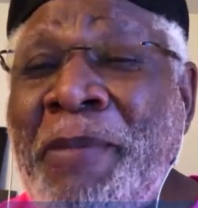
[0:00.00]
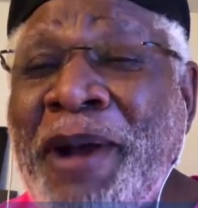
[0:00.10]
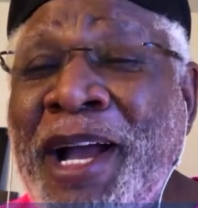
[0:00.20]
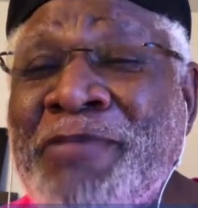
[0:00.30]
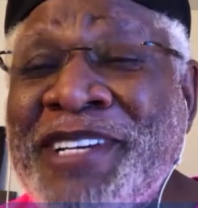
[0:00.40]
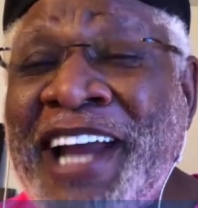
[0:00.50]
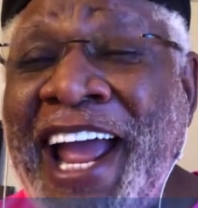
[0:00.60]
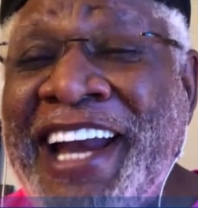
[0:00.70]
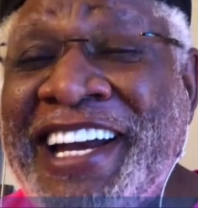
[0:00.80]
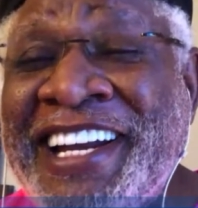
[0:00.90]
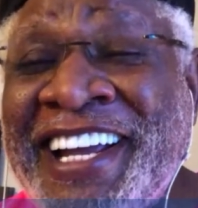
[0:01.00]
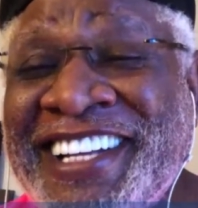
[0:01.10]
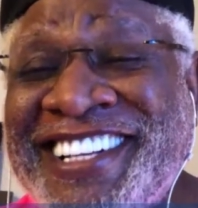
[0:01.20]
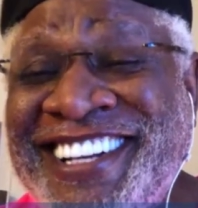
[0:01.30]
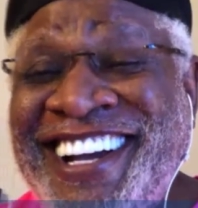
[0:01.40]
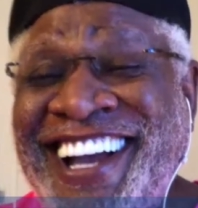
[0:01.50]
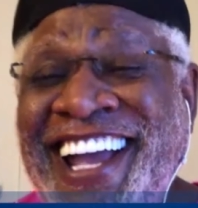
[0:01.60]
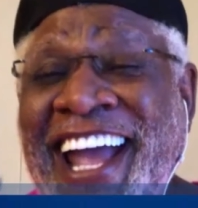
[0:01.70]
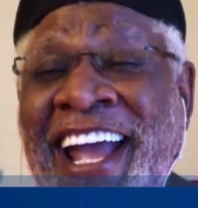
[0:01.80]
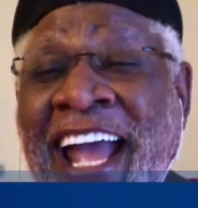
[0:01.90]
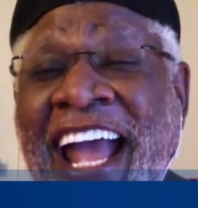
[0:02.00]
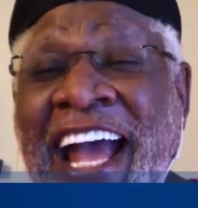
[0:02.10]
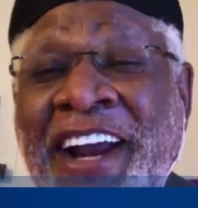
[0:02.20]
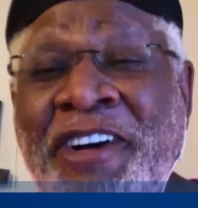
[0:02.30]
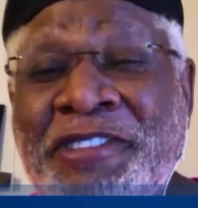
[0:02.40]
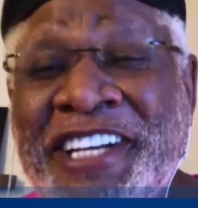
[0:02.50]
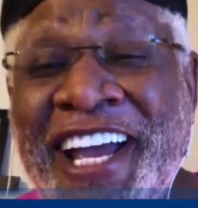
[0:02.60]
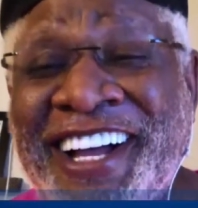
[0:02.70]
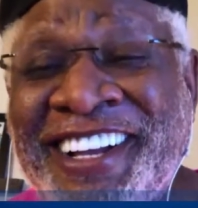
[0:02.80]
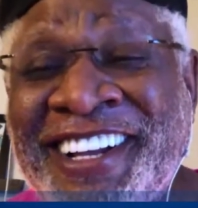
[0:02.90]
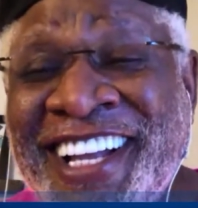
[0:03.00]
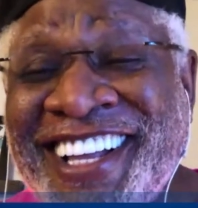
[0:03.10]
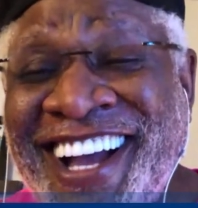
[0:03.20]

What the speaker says: paper comes in handy at a hotel.